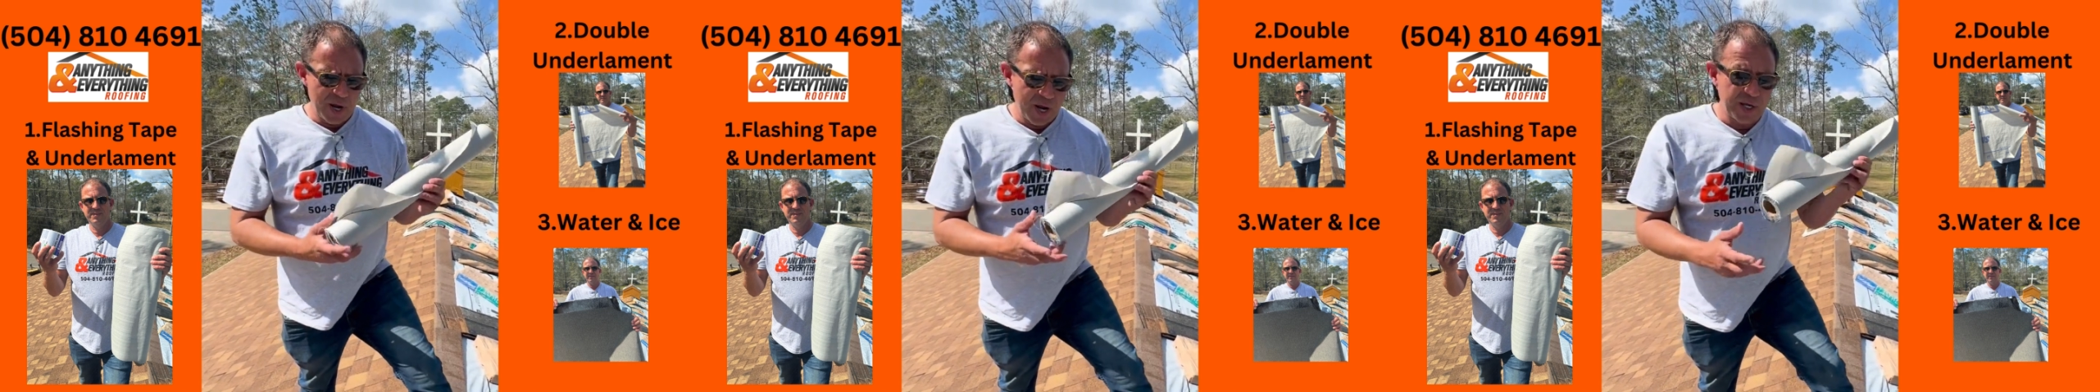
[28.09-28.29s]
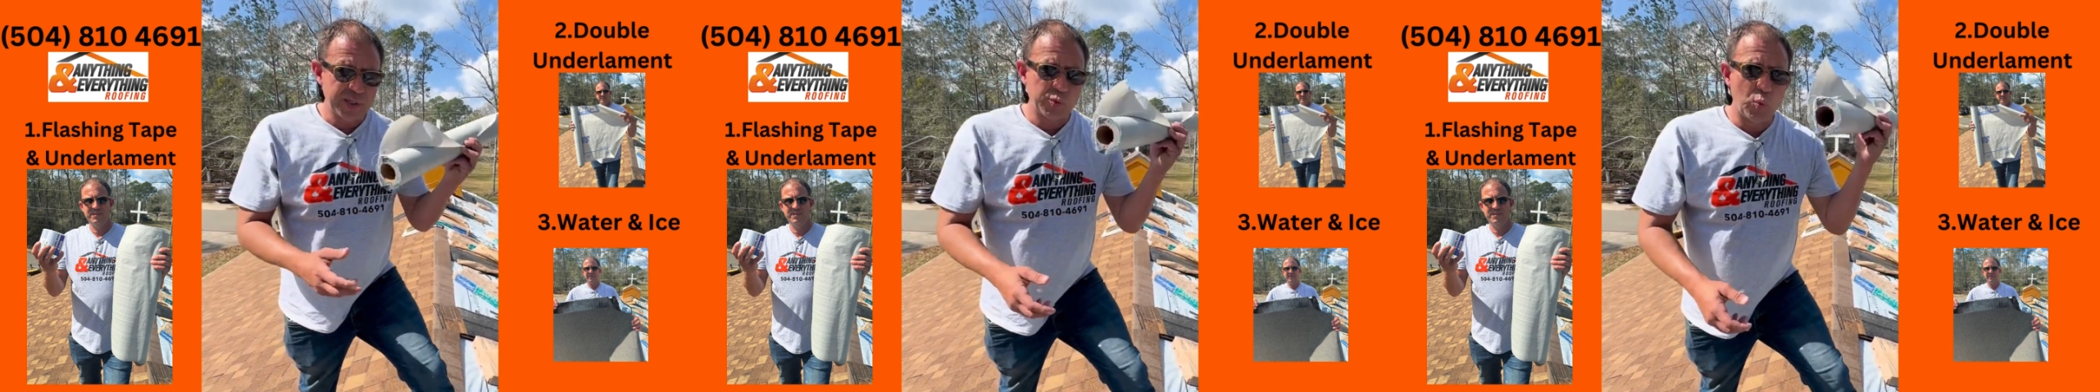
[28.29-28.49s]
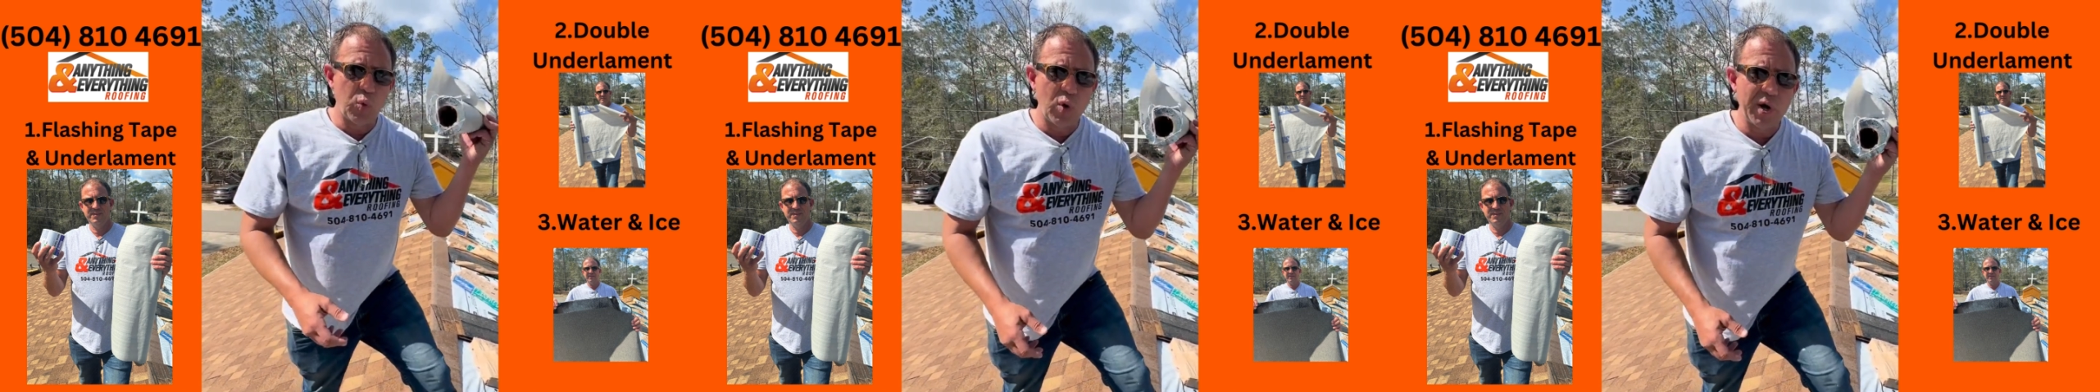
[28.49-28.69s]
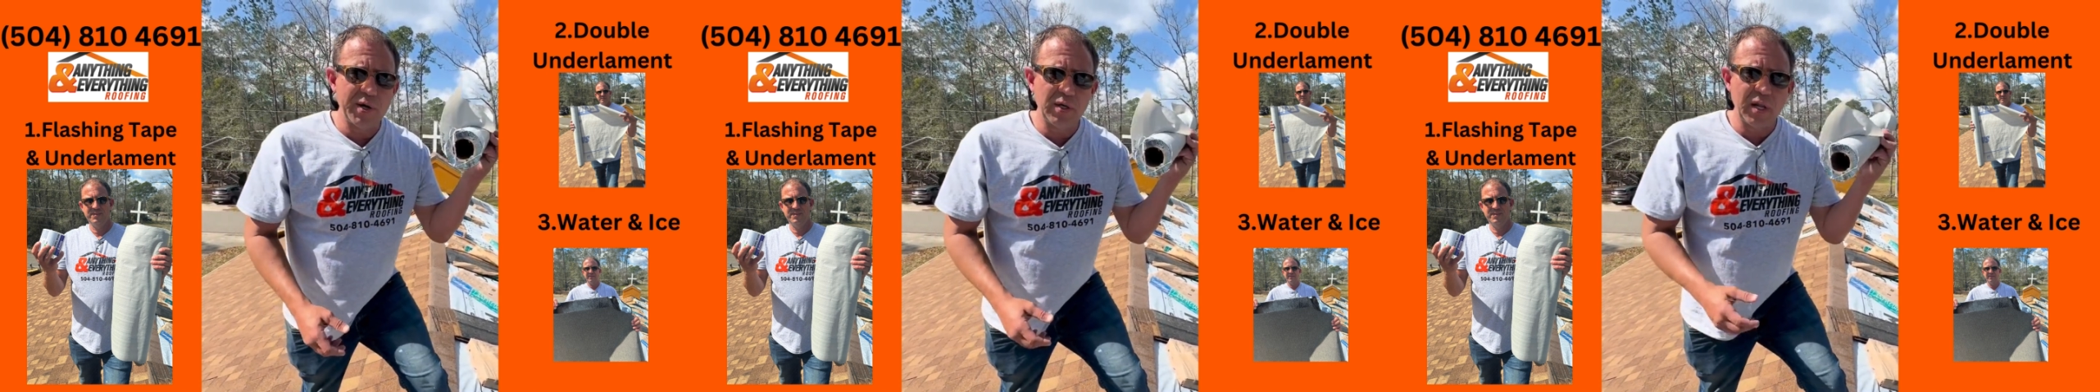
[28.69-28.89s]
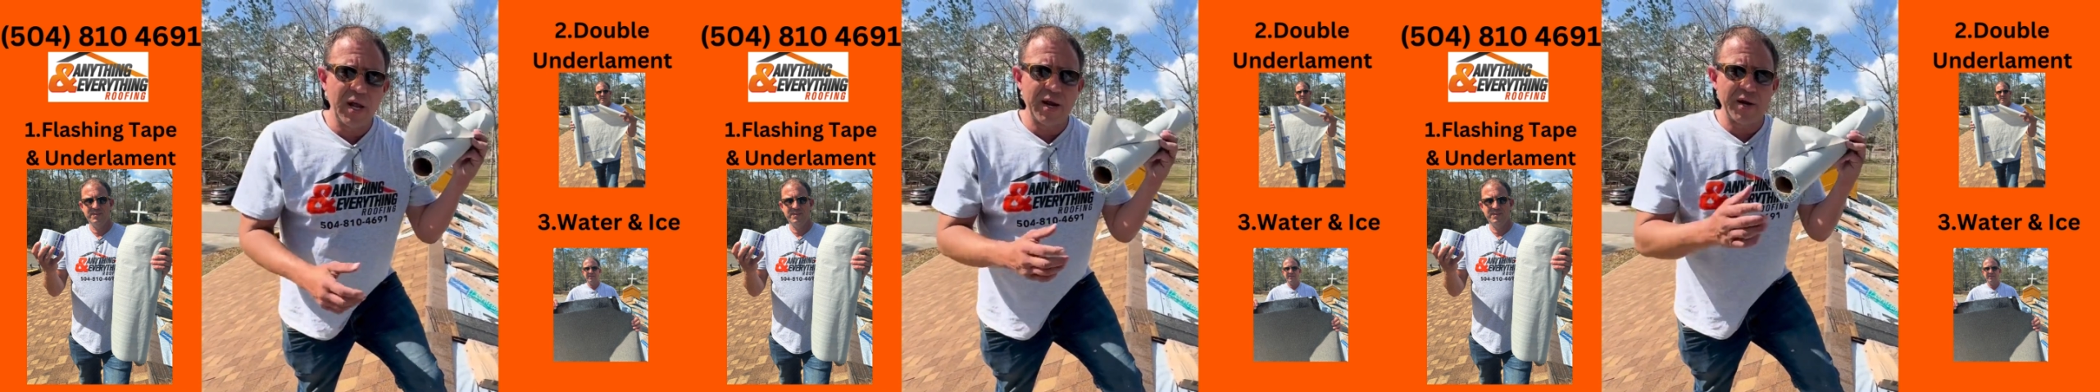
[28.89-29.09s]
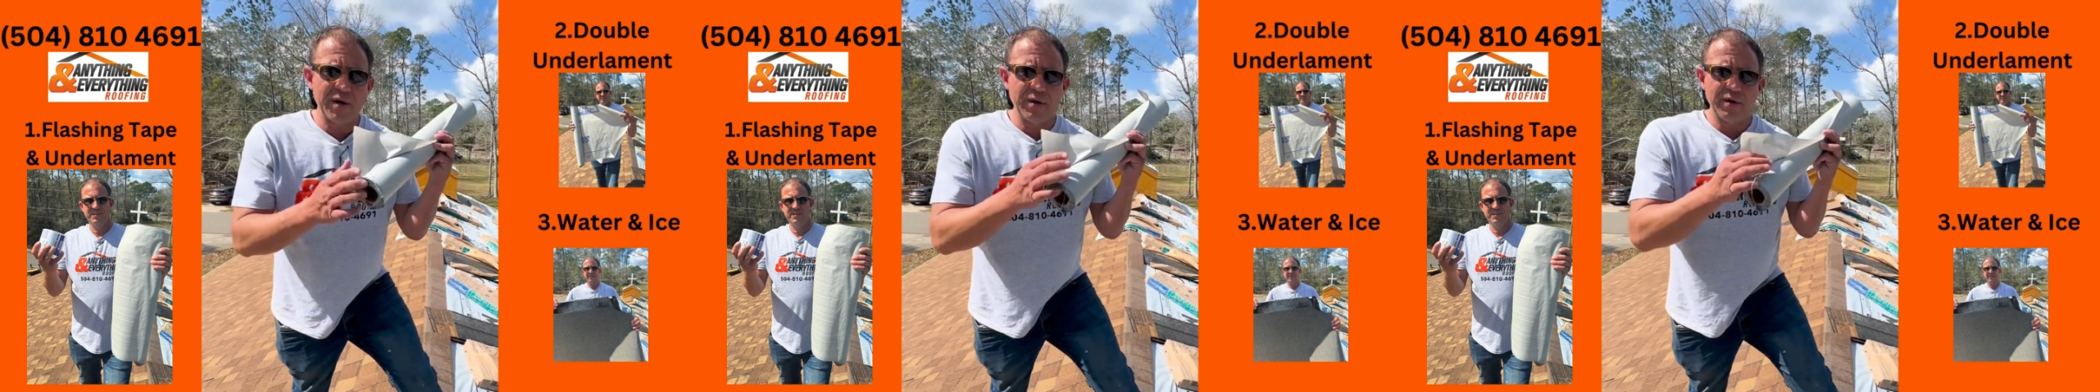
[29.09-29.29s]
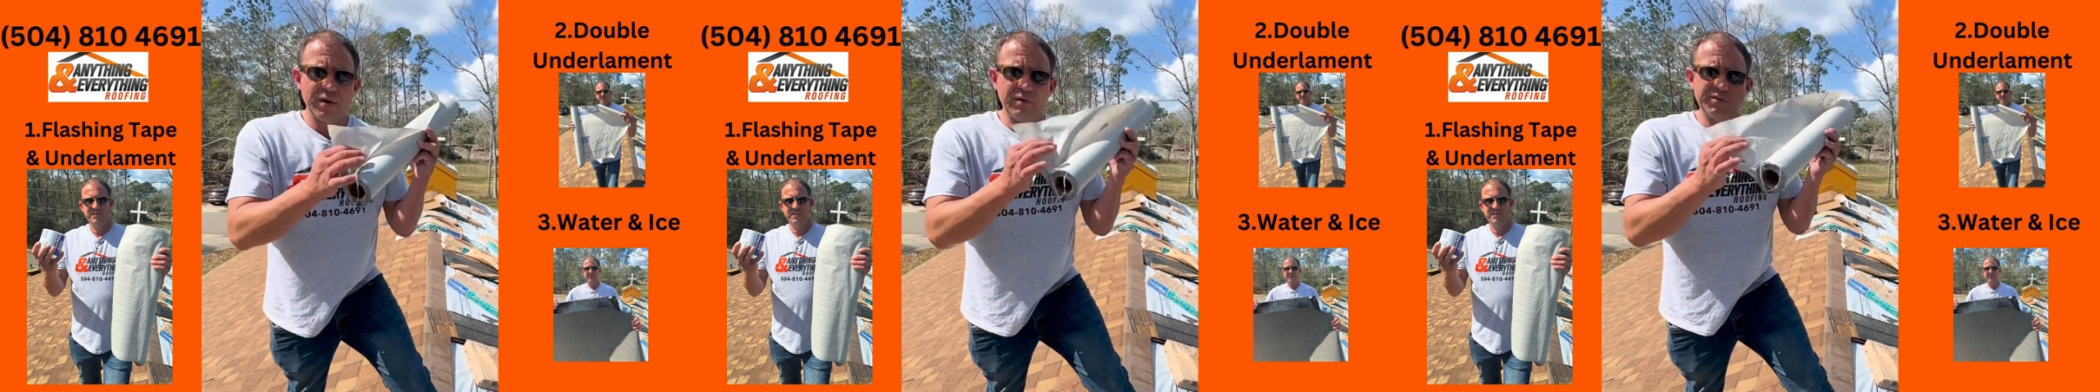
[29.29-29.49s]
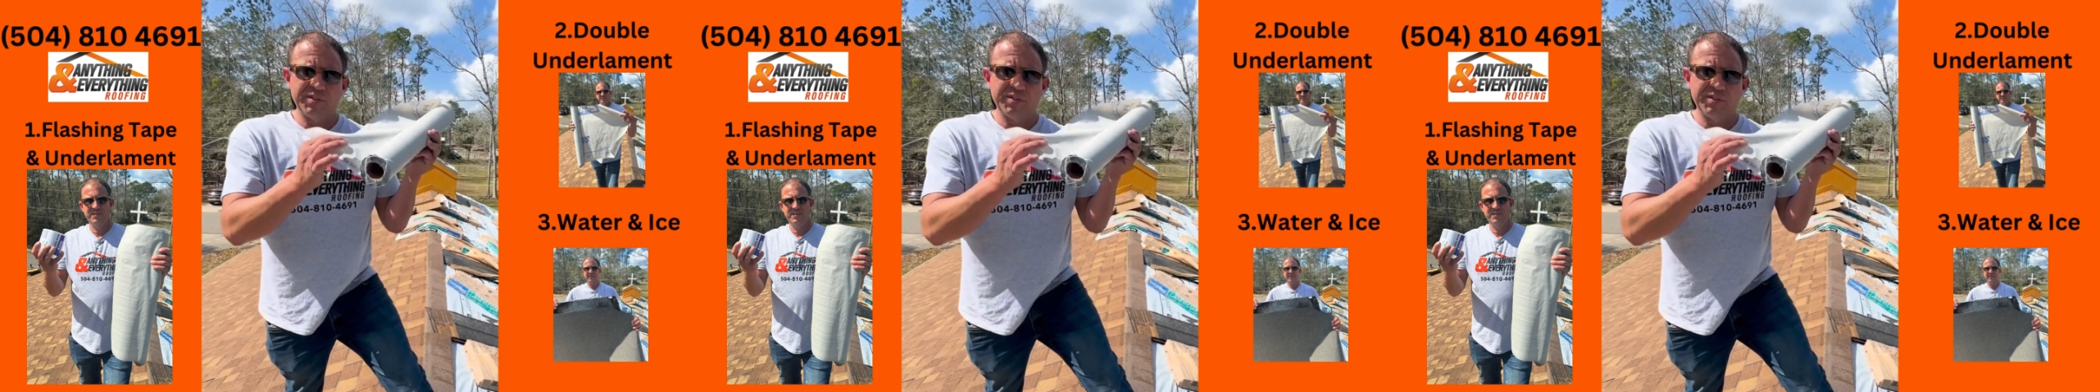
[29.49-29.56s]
is one layer of